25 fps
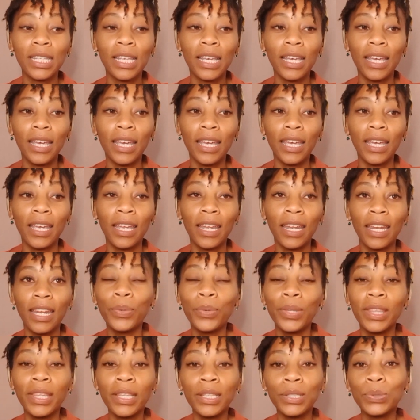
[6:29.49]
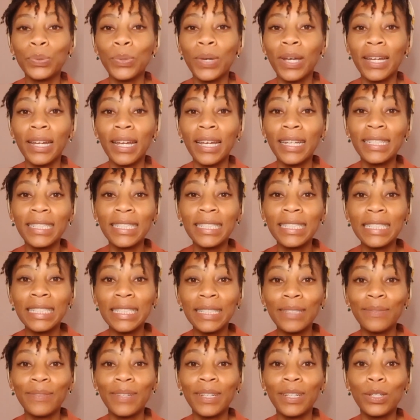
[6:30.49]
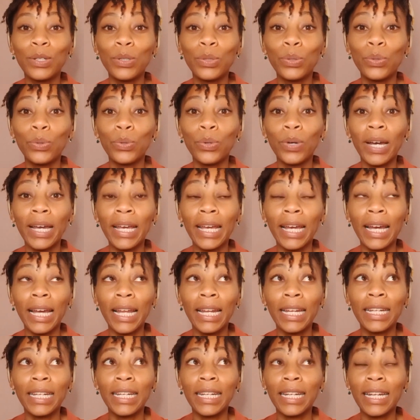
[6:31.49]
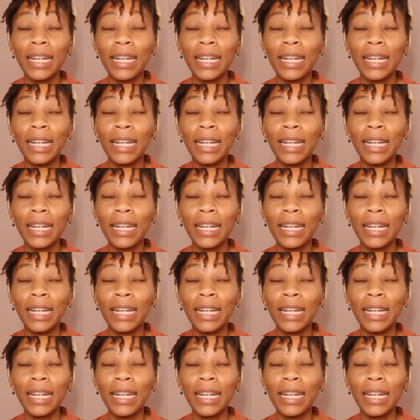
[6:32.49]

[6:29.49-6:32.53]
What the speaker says: And with this one, I didn't even know I had